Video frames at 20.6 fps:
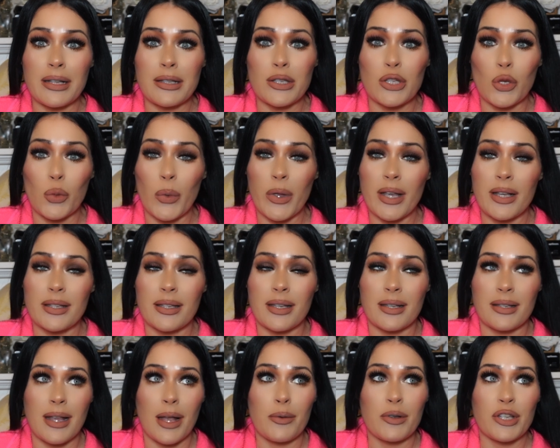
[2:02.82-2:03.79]
squeaks
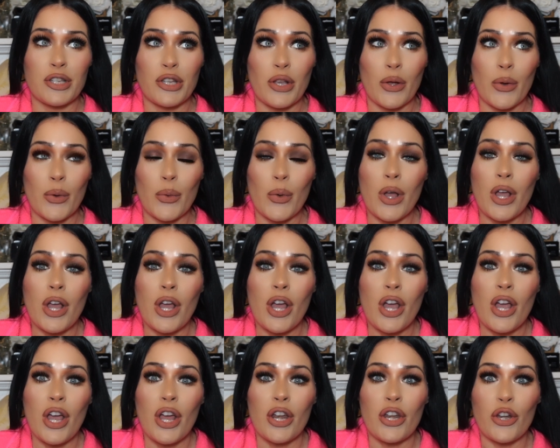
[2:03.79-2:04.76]
because I was so
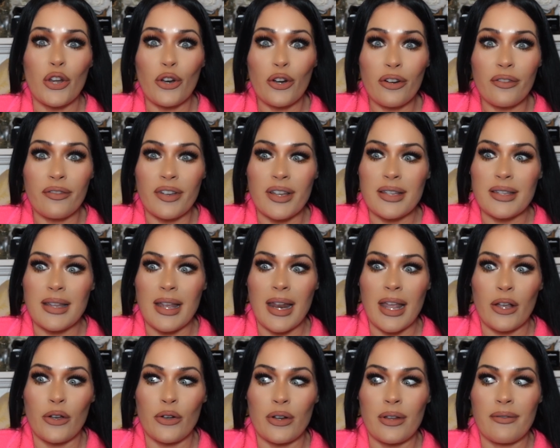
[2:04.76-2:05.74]
nervous that
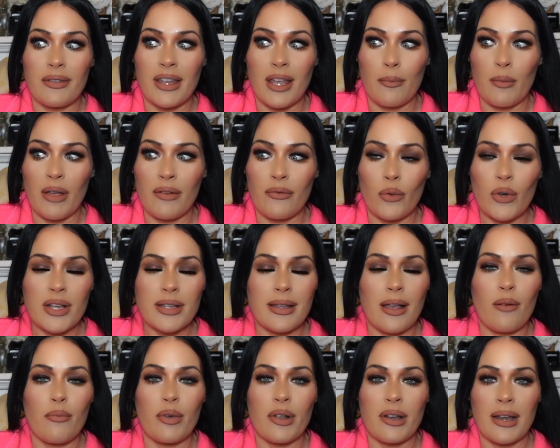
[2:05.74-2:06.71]
I couldn't even get my voice
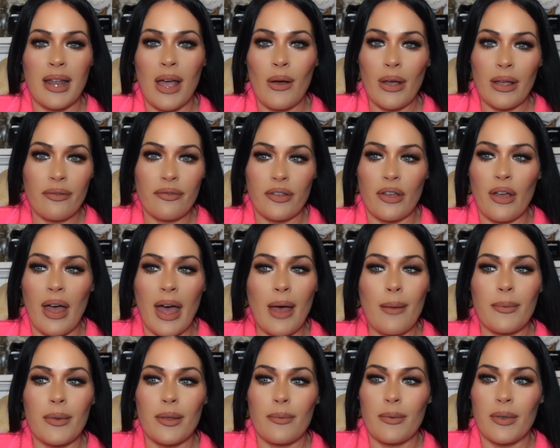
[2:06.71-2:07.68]
out. But now I feel
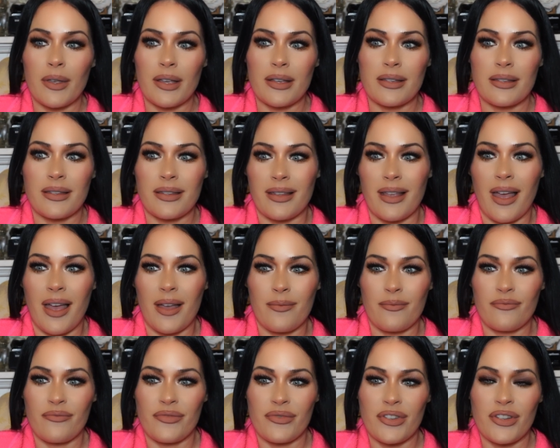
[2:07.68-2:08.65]
happy because
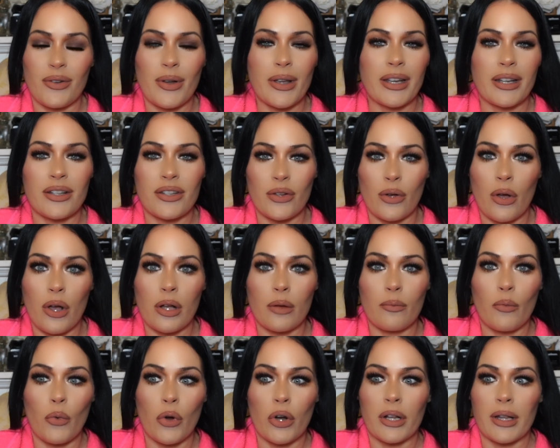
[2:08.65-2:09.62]
um, you know, I can
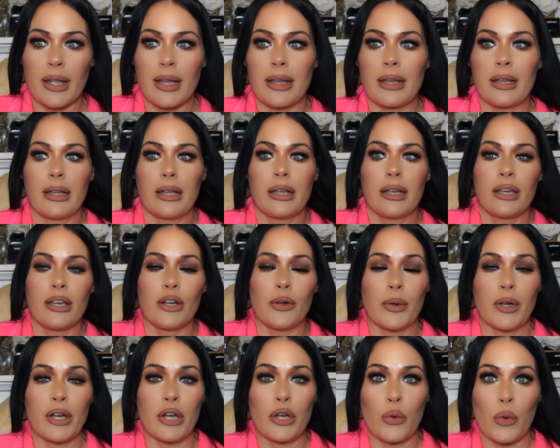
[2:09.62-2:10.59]
talk more like, you know,
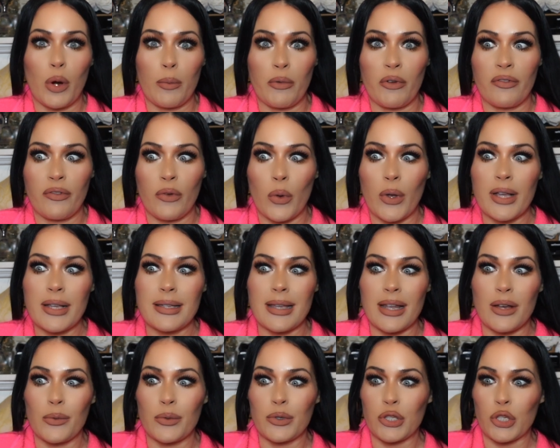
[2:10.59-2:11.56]
in a normal voice.
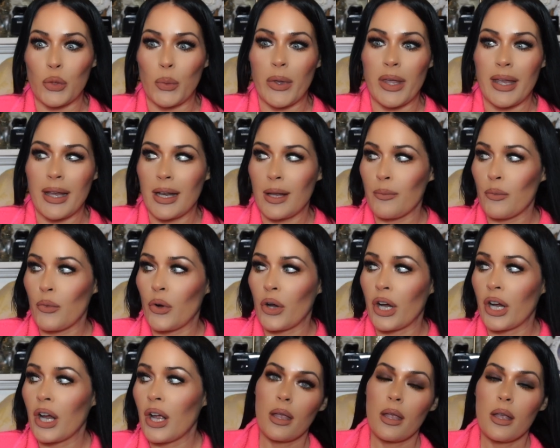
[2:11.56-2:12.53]
I don't squeak
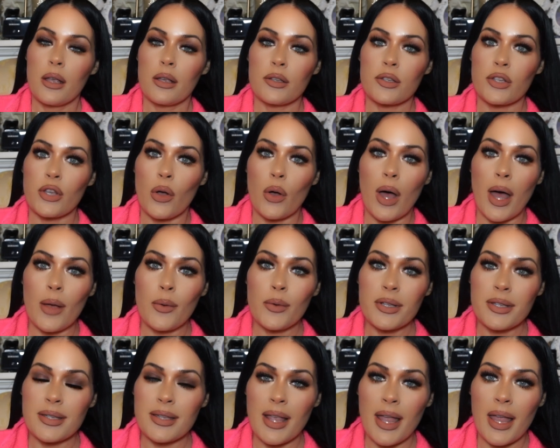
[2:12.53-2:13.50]
anymore. So I
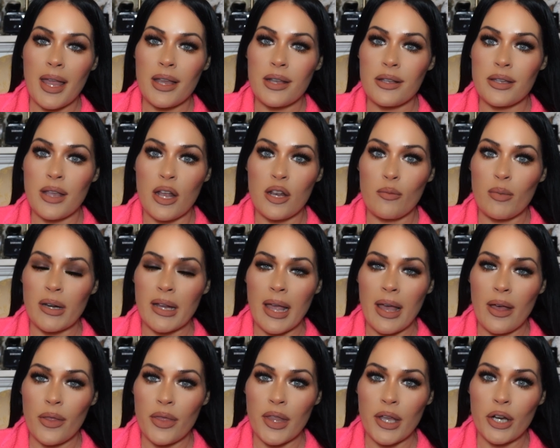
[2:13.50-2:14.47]
would say to anybody
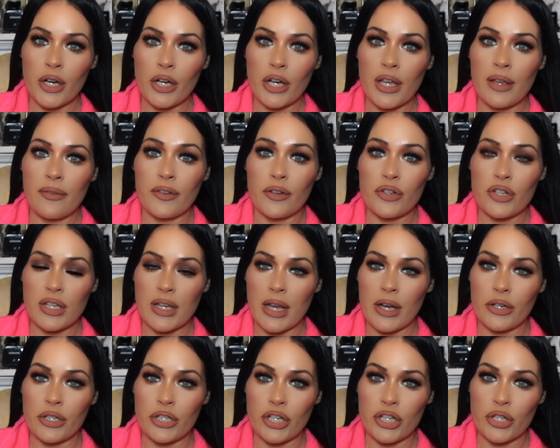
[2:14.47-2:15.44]
out there, if you're
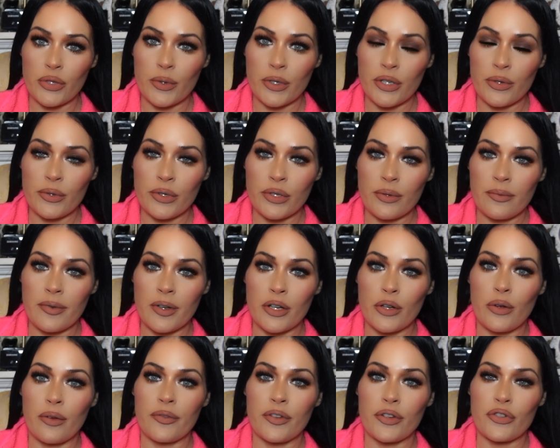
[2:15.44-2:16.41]
scared to do a YouTube
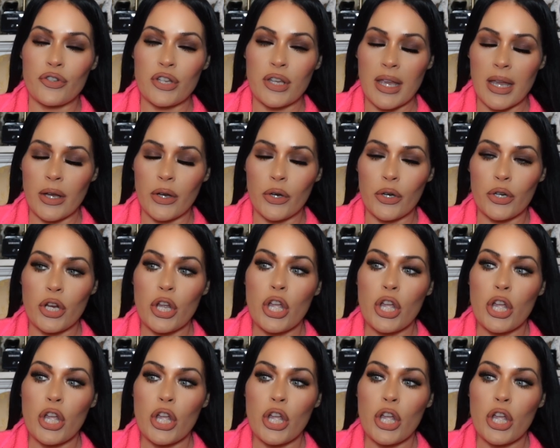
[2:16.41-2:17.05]
video, if you're scared,